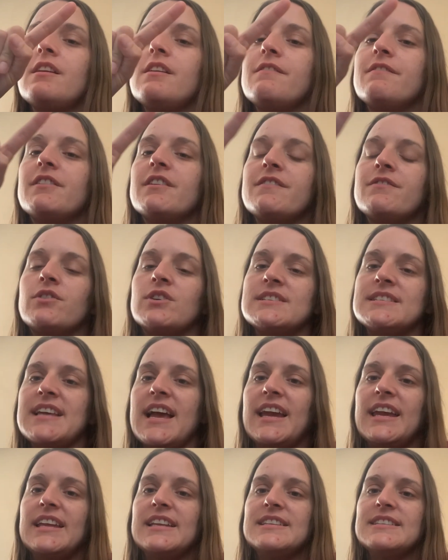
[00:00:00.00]
for 4
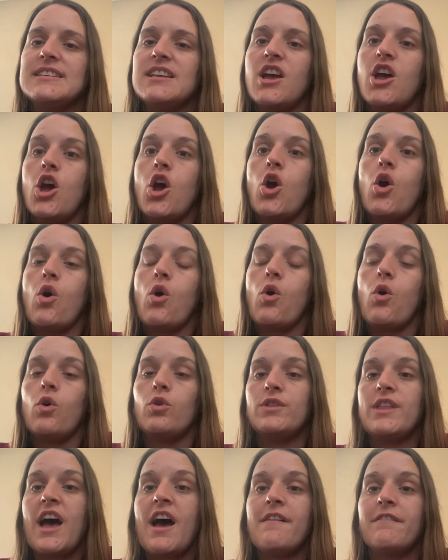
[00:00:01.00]
seconds,
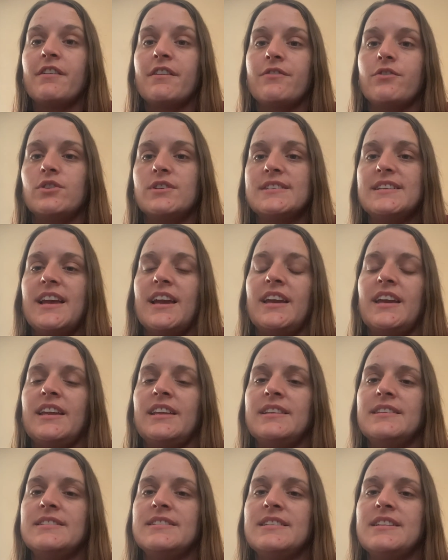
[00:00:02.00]
hold that for 4
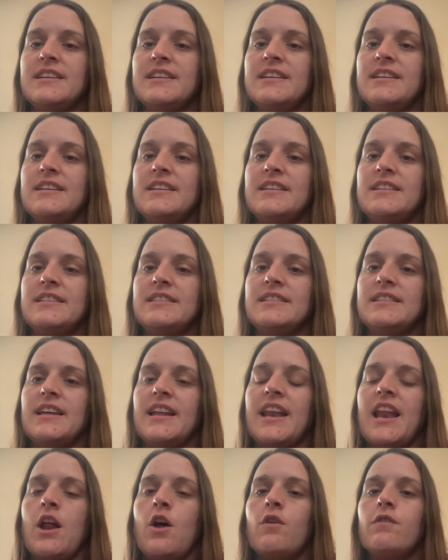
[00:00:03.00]
seconds,
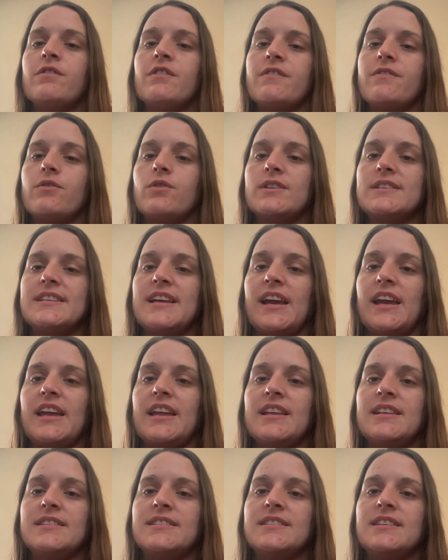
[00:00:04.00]
let it out for 4
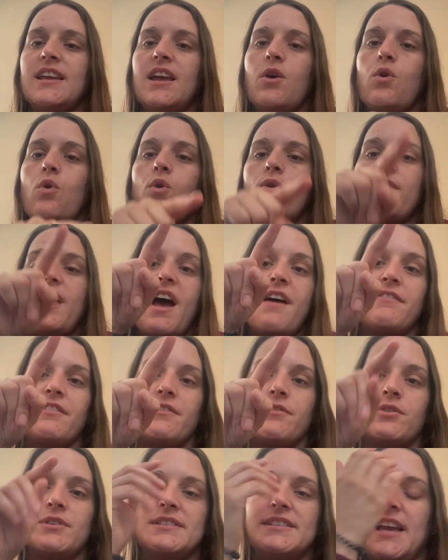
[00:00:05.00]
seconds, hold that for
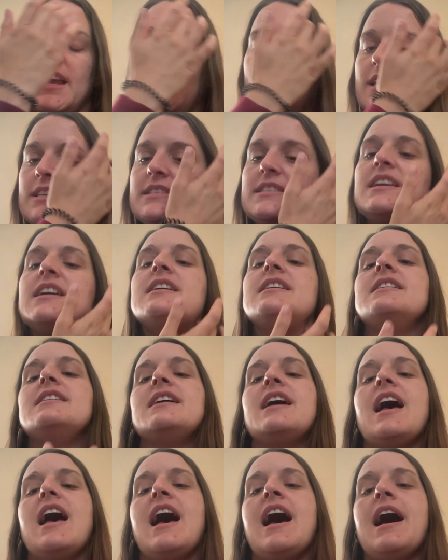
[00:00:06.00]
4 seconds.
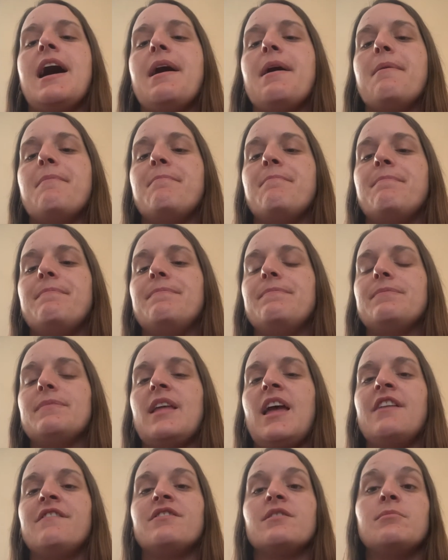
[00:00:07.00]
And
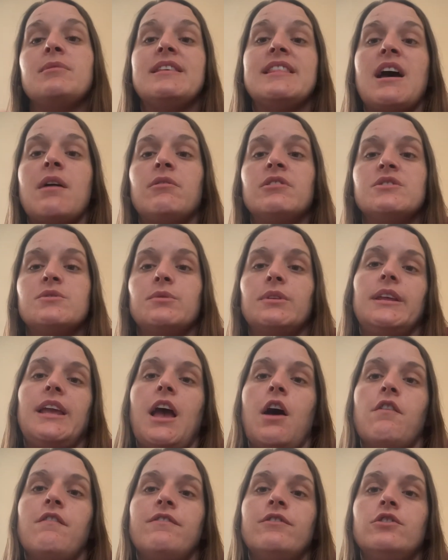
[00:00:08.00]
for me, that one's really
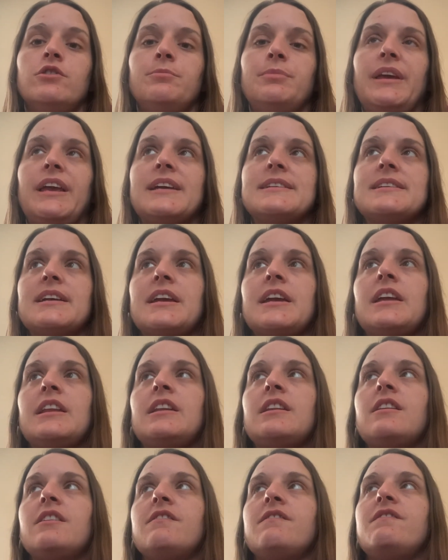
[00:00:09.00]
helpful because I
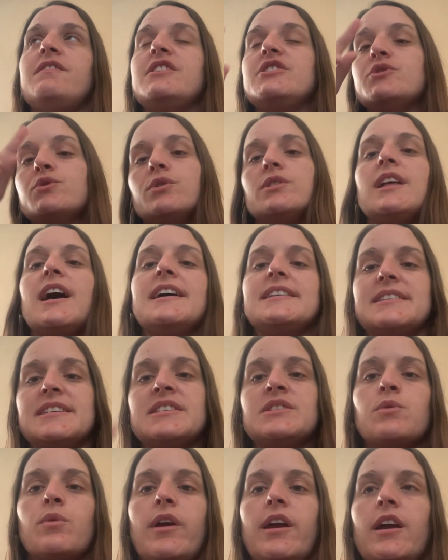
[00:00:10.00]
can visualize a
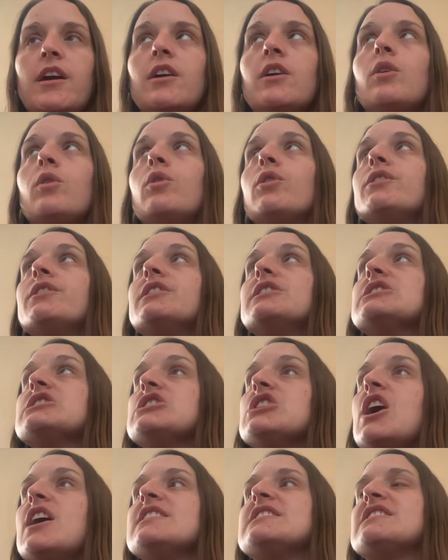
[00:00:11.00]
square, or there's
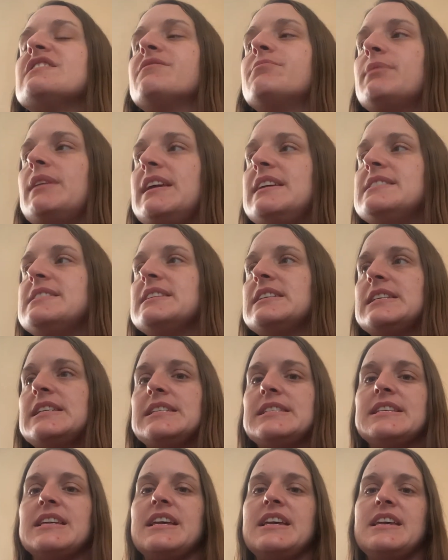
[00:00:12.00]
lots of
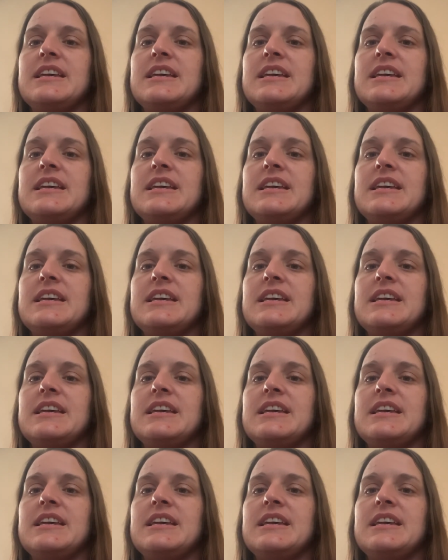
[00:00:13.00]
places